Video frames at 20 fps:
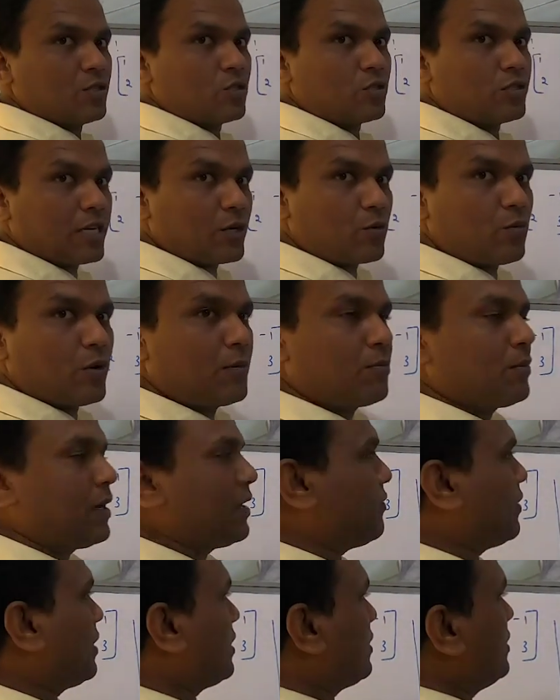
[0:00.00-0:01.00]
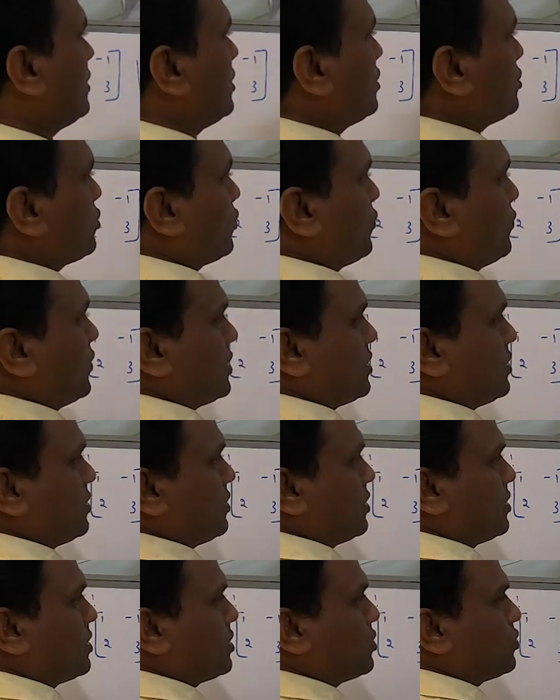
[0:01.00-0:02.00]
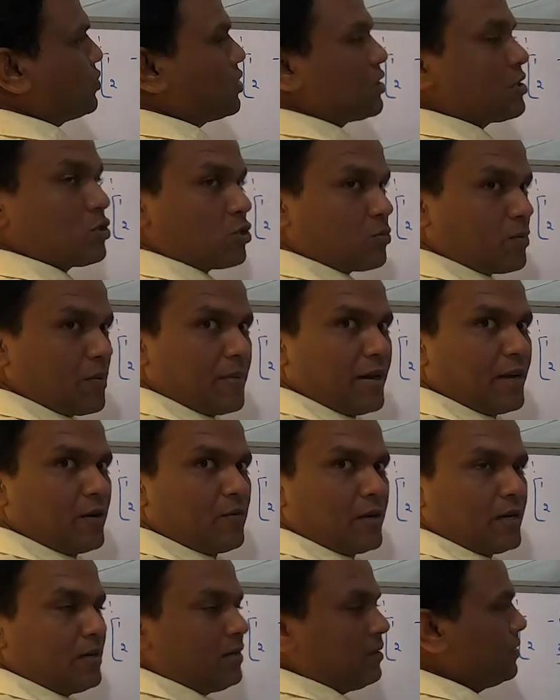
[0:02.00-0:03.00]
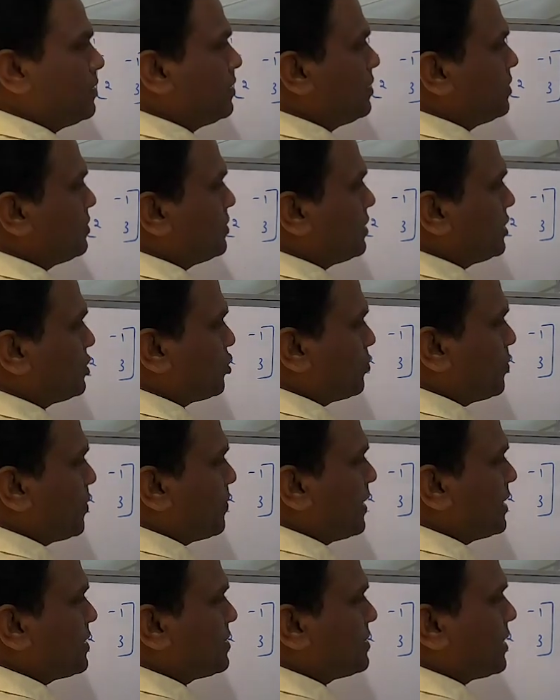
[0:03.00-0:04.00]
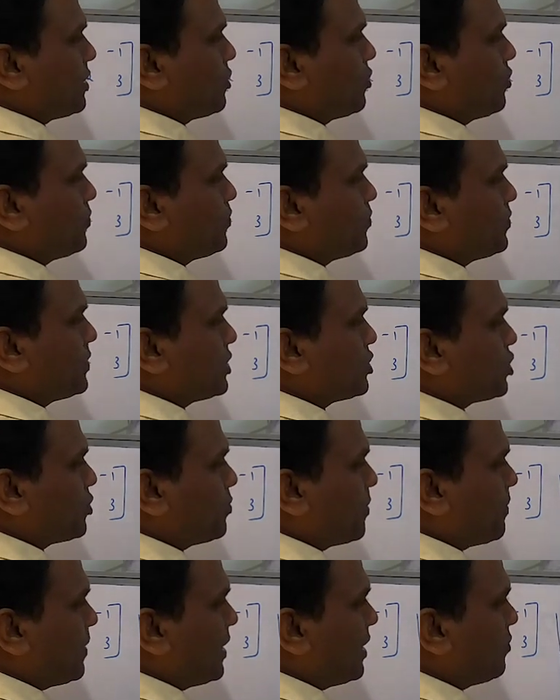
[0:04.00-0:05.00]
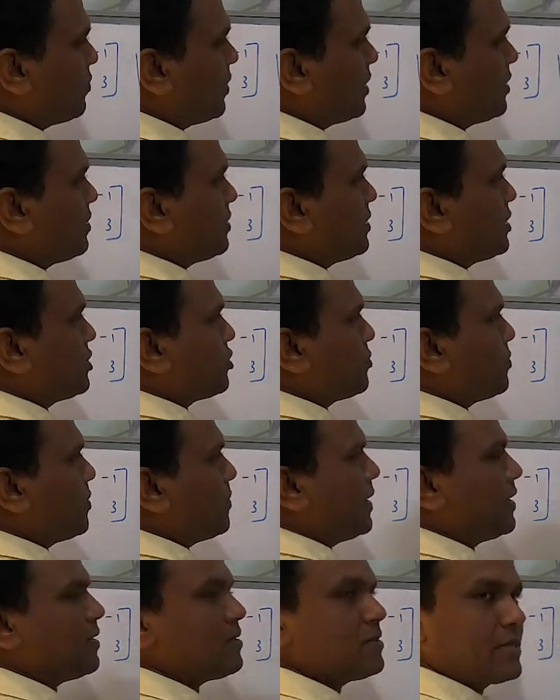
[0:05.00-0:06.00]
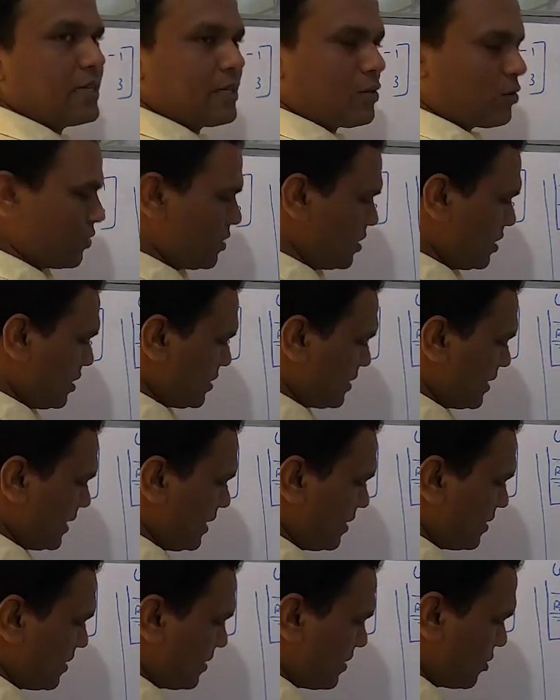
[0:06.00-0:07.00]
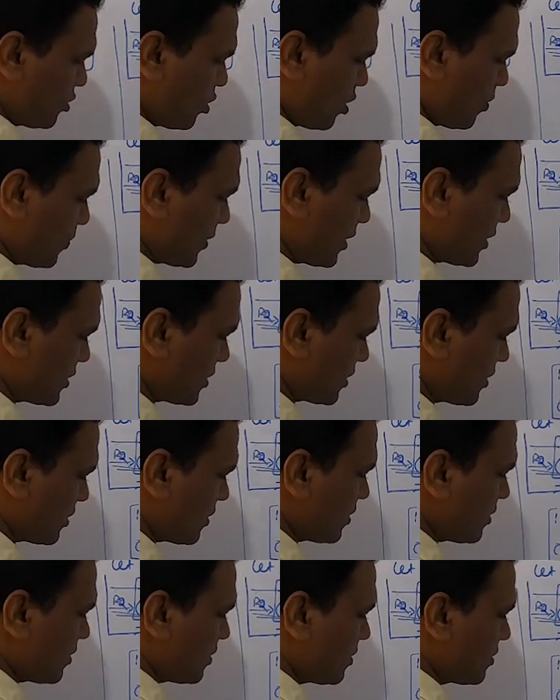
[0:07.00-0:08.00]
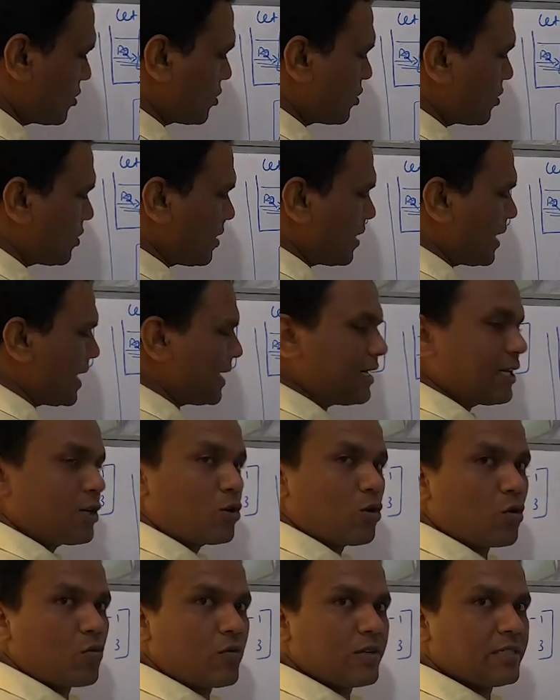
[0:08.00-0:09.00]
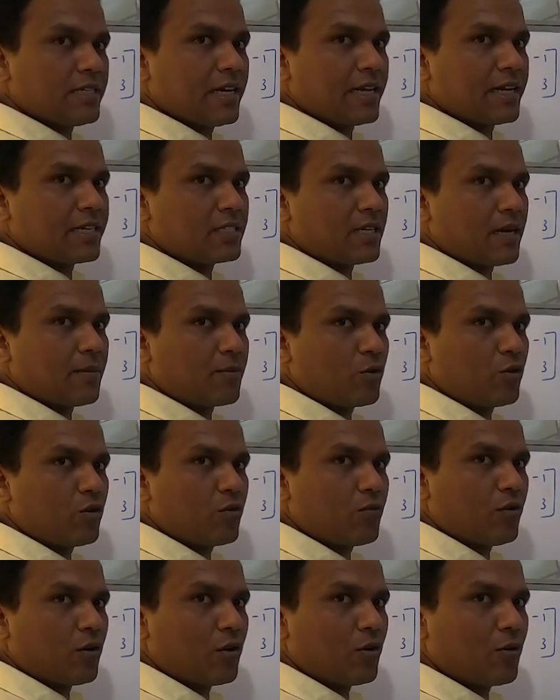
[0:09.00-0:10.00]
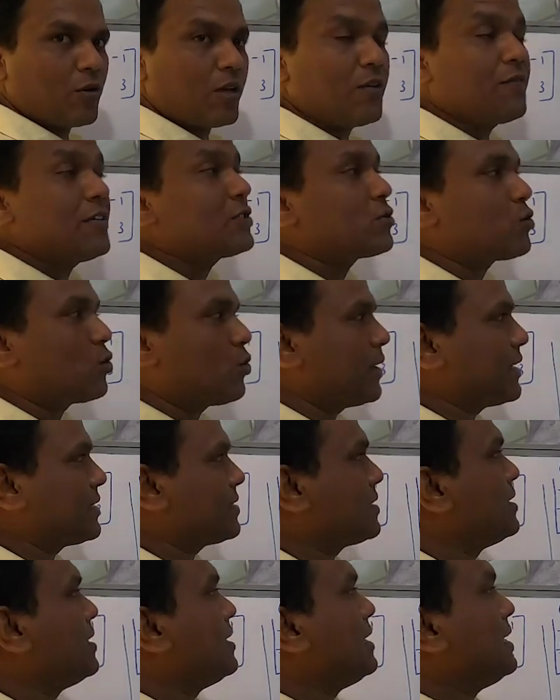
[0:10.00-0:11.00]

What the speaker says: So check one by one. So first, this should be made 1. This should be made 0. This should be made 1. This should be made 0. See the operation. Anti-clockwise direction I am going to follow. If it's row wise,